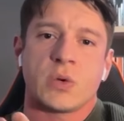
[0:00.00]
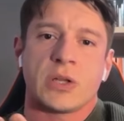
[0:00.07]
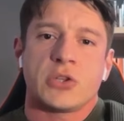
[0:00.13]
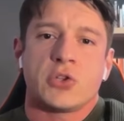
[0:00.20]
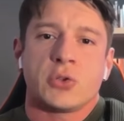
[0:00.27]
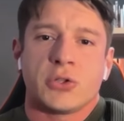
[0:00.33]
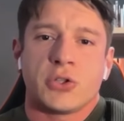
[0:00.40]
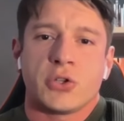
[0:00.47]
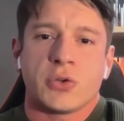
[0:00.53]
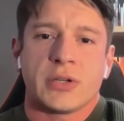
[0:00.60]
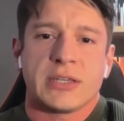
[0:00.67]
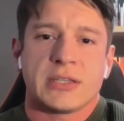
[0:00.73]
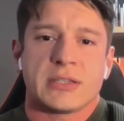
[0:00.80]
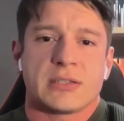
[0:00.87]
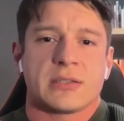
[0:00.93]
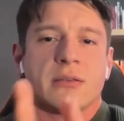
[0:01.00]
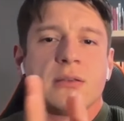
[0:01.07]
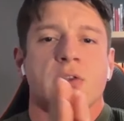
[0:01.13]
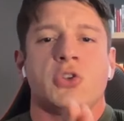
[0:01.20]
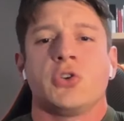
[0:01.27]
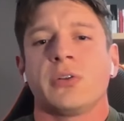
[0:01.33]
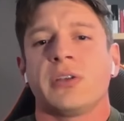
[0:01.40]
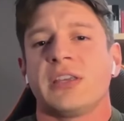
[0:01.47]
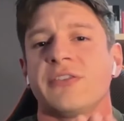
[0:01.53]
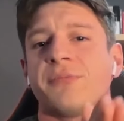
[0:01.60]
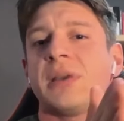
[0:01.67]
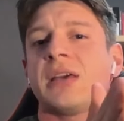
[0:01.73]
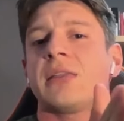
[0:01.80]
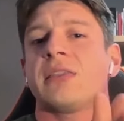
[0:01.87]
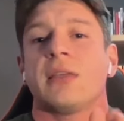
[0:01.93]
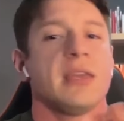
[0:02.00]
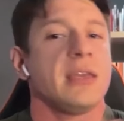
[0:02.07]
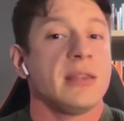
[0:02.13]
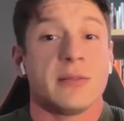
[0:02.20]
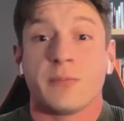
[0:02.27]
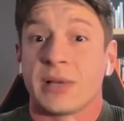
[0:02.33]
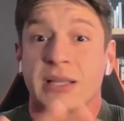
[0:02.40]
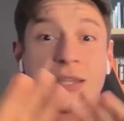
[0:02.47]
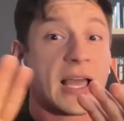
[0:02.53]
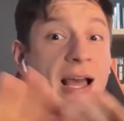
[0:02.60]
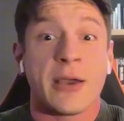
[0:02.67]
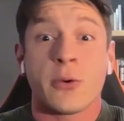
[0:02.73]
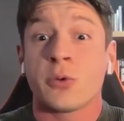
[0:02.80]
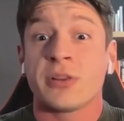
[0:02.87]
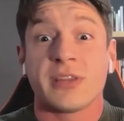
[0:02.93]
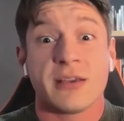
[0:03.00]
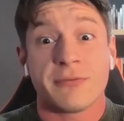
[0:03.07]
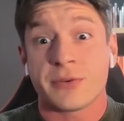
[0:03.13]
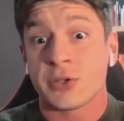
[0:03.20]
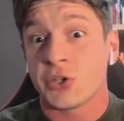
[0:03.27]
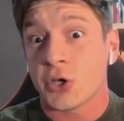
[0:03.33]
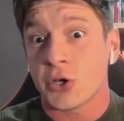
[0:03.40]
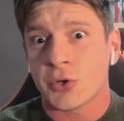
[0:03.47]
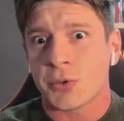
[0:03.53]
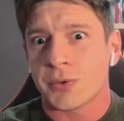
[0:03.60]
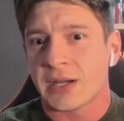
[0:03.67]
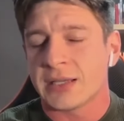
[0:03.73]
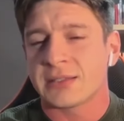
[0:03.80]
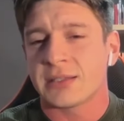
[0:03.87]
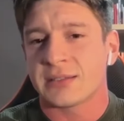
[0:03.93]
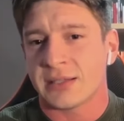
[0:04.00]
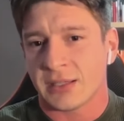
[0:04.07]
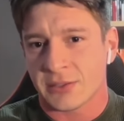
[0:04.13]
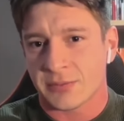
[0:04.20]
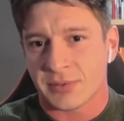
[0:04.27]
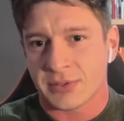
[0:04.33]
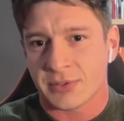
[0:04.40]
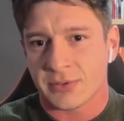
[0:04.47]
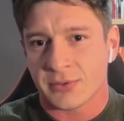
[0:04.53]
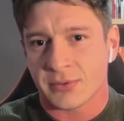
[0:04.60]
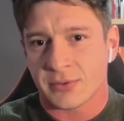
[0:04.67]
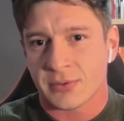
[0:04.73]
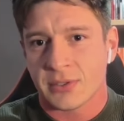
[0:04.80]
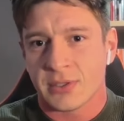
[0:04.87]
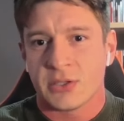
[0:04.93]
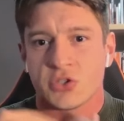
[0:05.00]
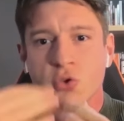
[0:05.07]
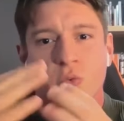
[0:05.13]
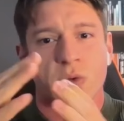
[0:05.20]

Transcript: So what you'll do is you'll give me but I will never know as a salesperson. So